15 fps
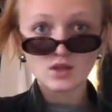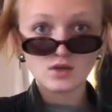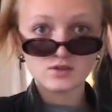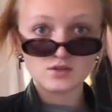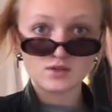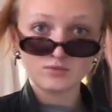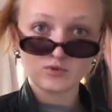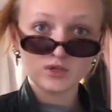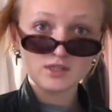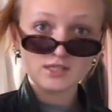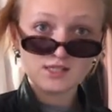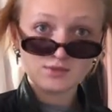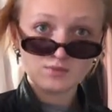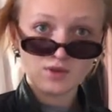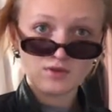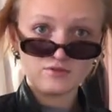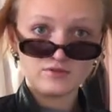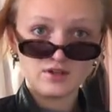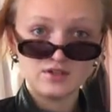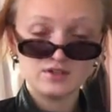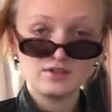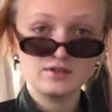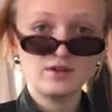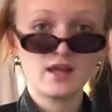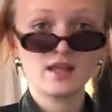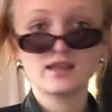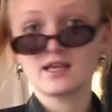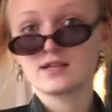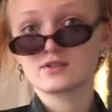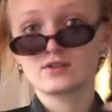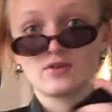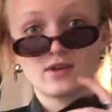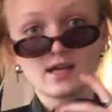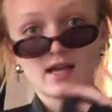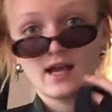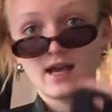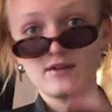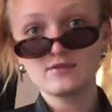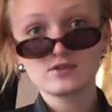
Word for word: So I brought this motherfucker, and that's all I have.